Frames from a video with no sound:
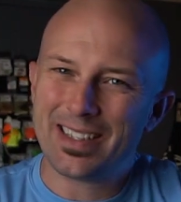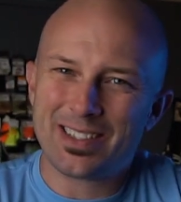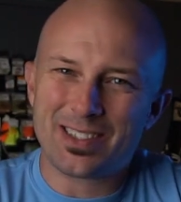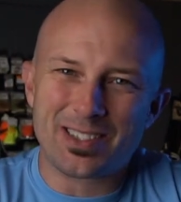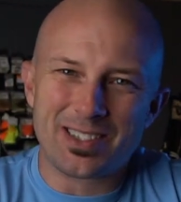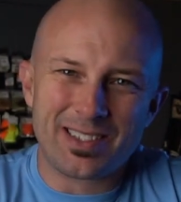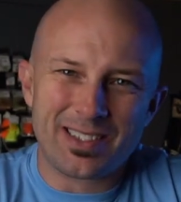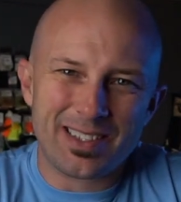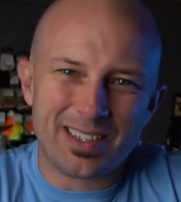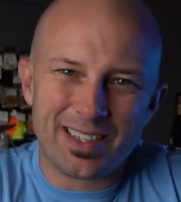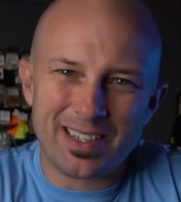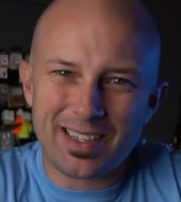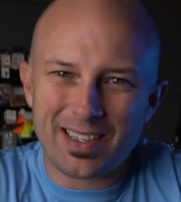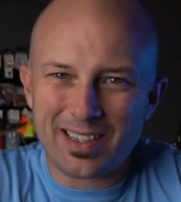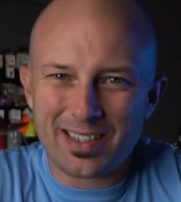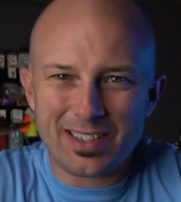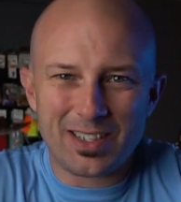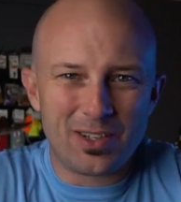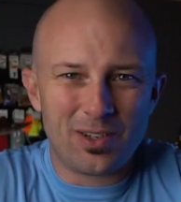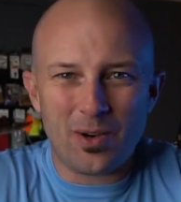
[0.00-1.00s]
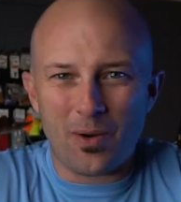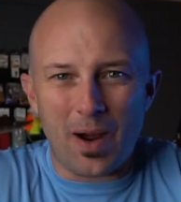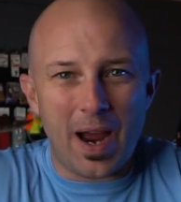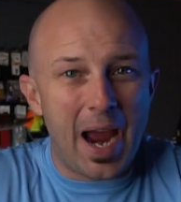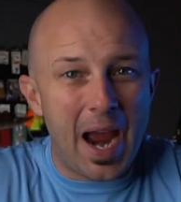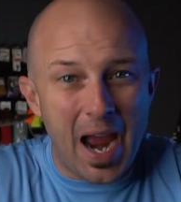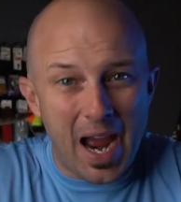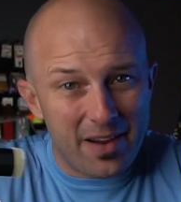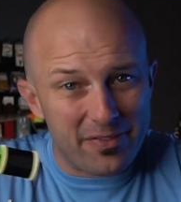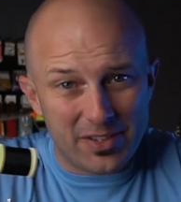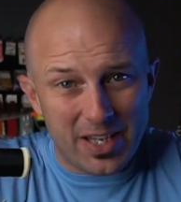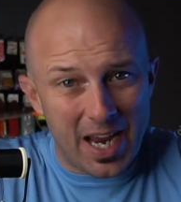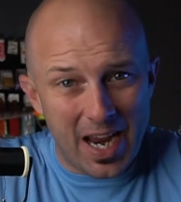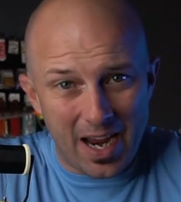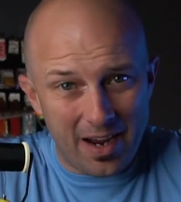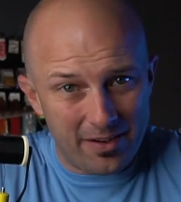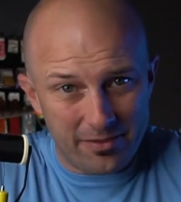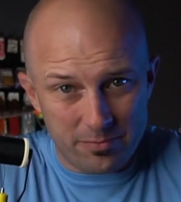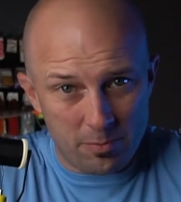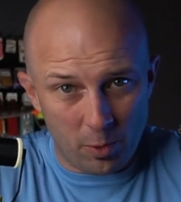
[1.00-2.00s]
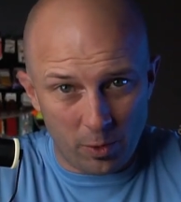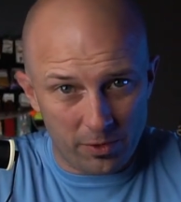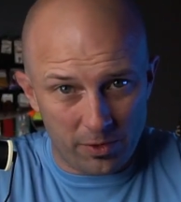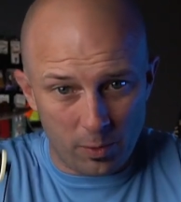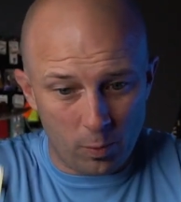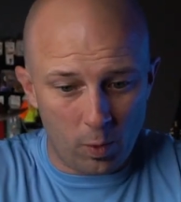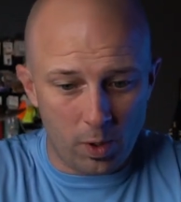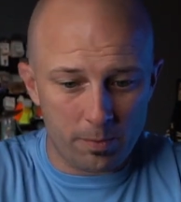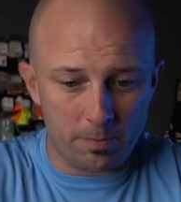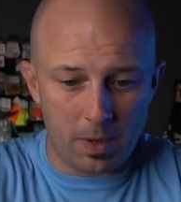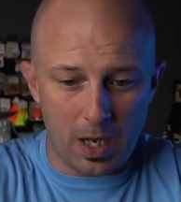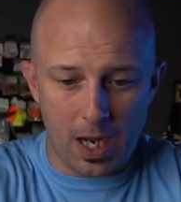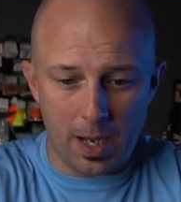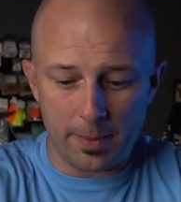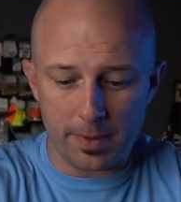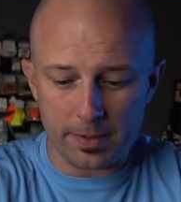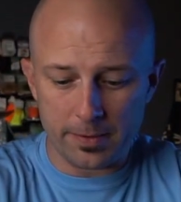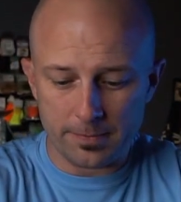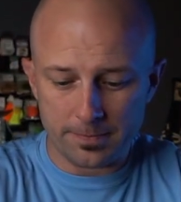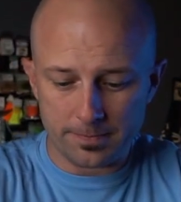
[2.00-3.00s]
You don't have to have more than one bobbin.